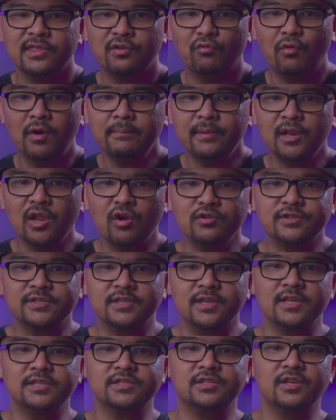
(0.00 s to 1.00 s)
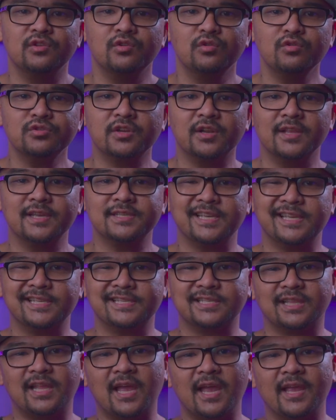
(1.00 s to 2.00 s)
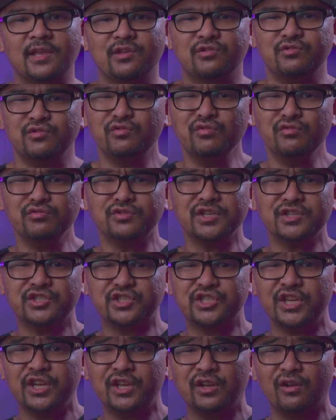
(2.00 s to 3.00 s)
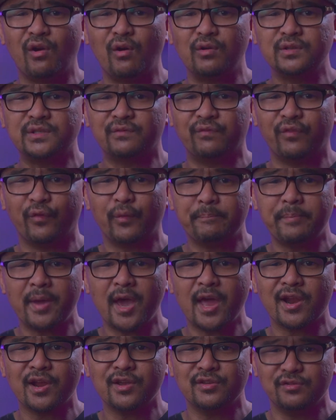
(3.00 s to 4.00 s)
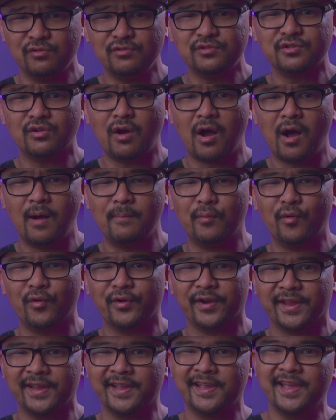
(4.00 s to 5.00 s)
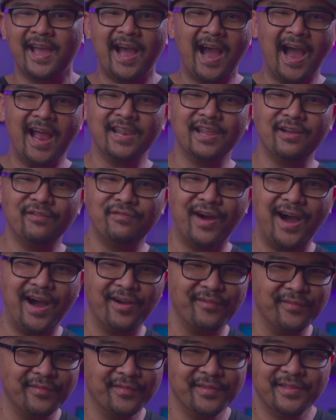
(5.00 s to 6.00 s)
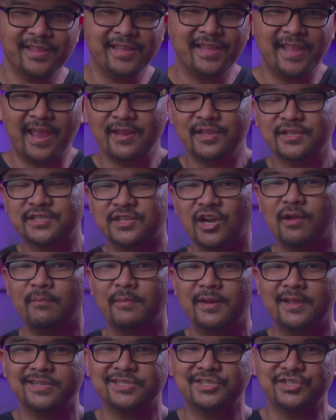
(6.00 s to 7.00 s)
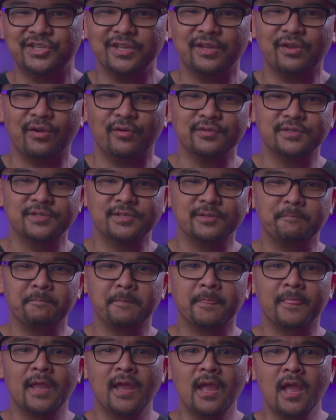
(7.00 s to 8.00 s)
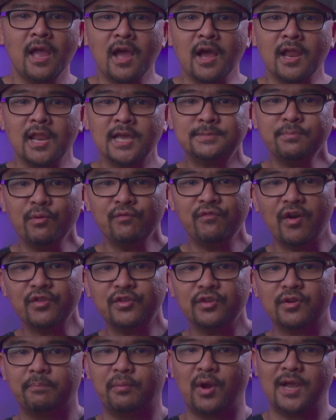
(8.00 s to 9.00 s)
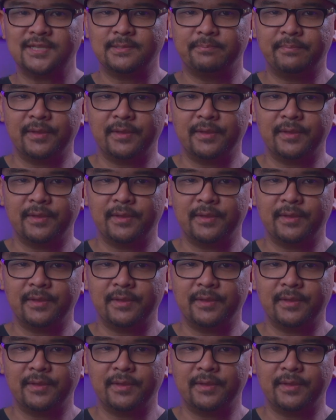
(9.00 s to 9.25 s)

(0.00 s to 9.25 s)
The one below says the Userlist is like using cheat codes for better user onboarding. I love how they describe it as cheat codes. Let's move on to the pricing